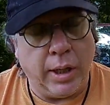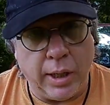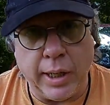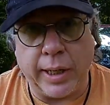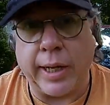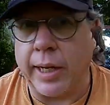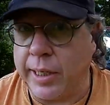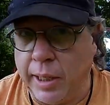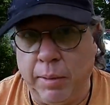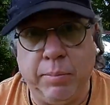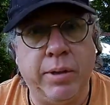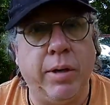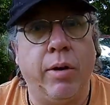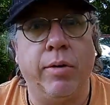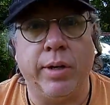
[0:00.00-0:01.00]
like I keep
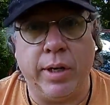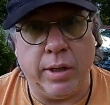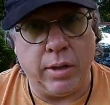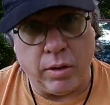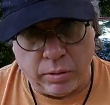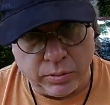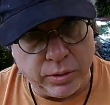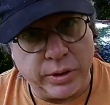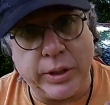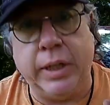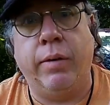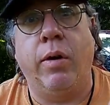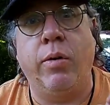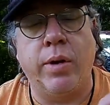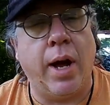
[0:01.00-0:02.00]
telling you on
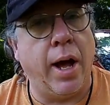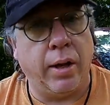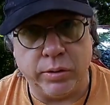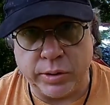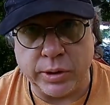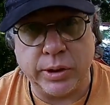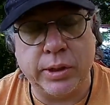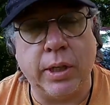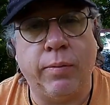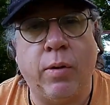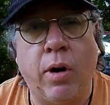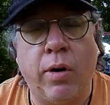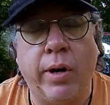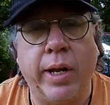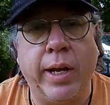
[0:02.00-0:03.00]
zero dollars the stuff I
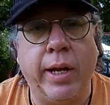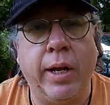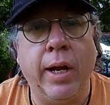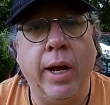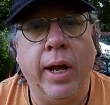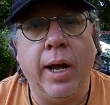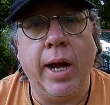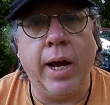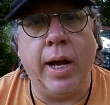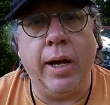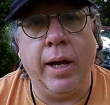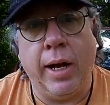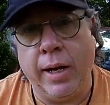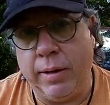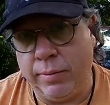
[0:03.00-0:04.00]
already ha
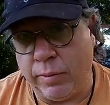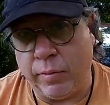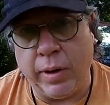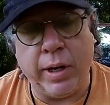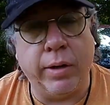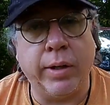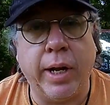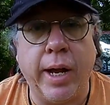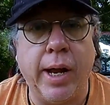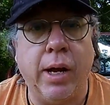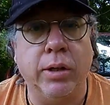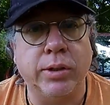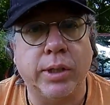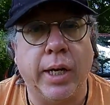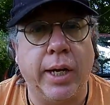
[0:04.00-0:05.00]
have around the
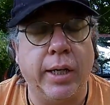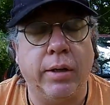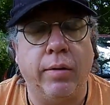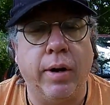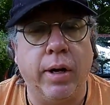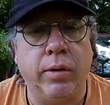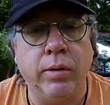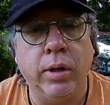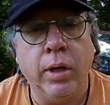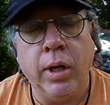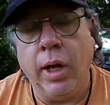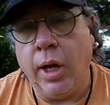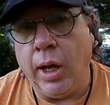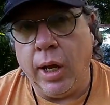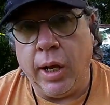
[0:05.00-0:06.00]
house staying around
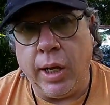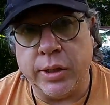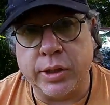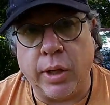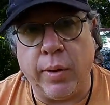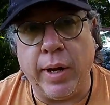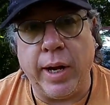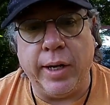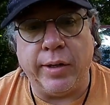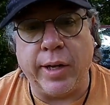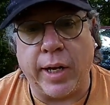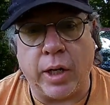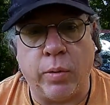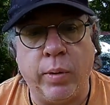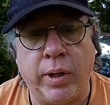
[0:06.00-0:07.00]
let's go ahead and
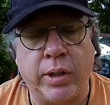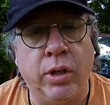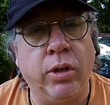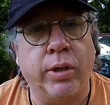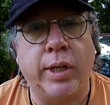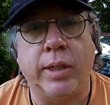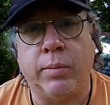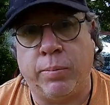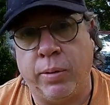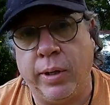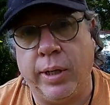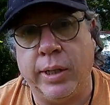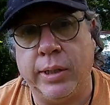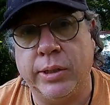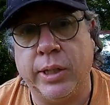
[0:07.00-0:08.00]
take a quick look at the
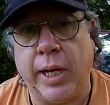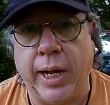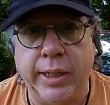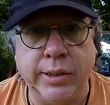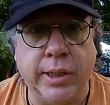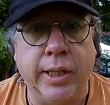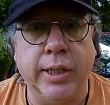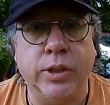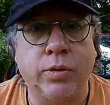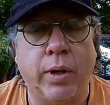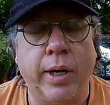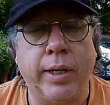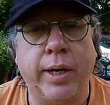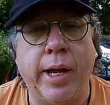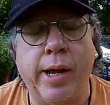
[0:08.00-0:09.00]
Prius as it is
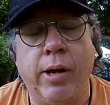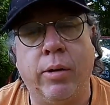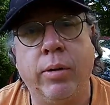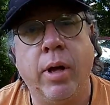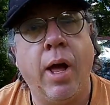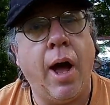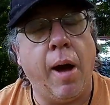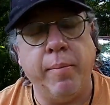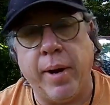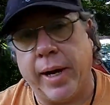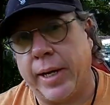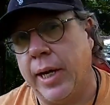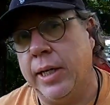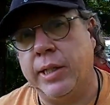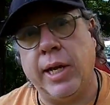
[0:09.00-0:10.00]
right now I'm
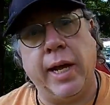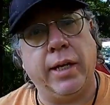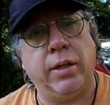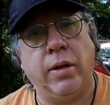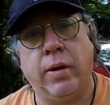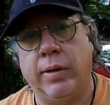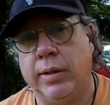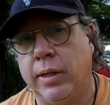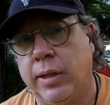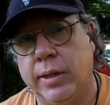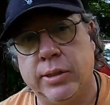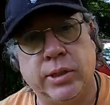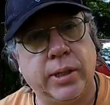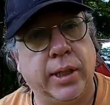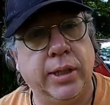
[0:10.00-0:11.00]
not going to take none of
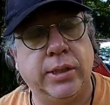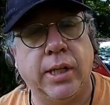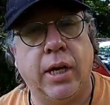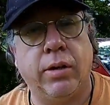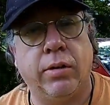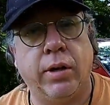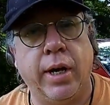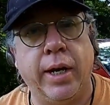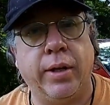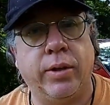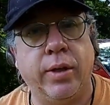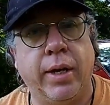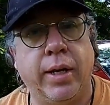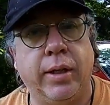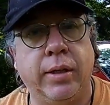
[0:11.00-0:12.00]
the seats out or
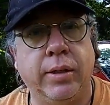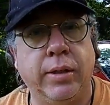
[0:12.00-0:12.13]
anything